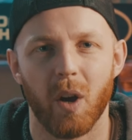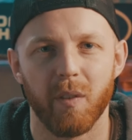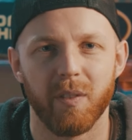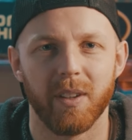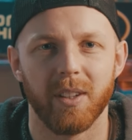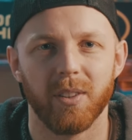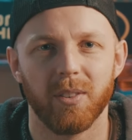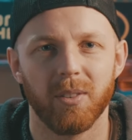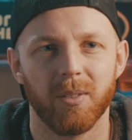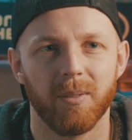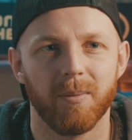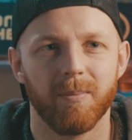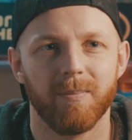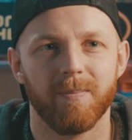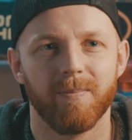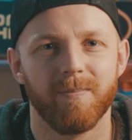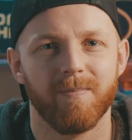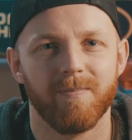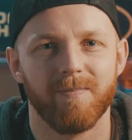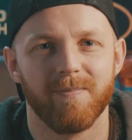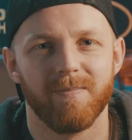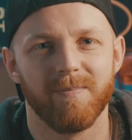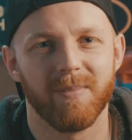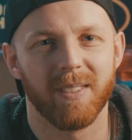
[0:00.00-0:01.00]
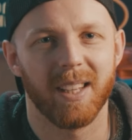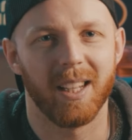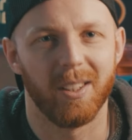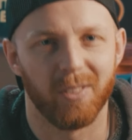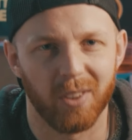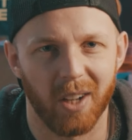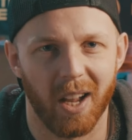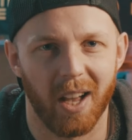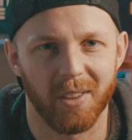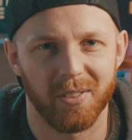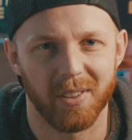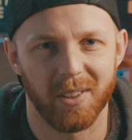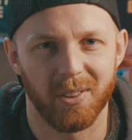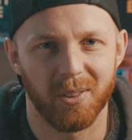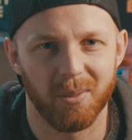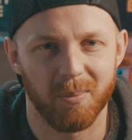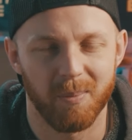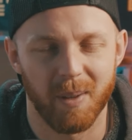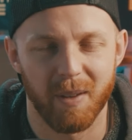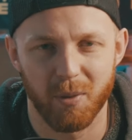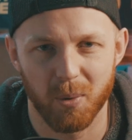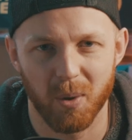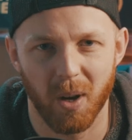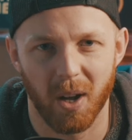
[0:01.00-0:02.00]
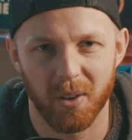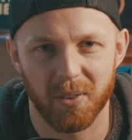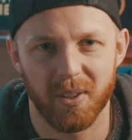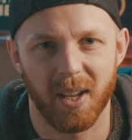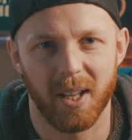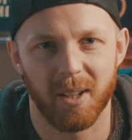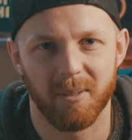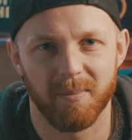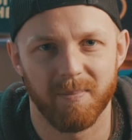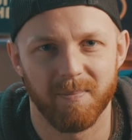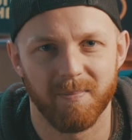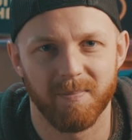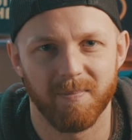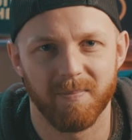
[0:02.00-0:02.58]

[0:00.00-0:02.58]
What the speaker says: office. Kids classes, if you can't tell.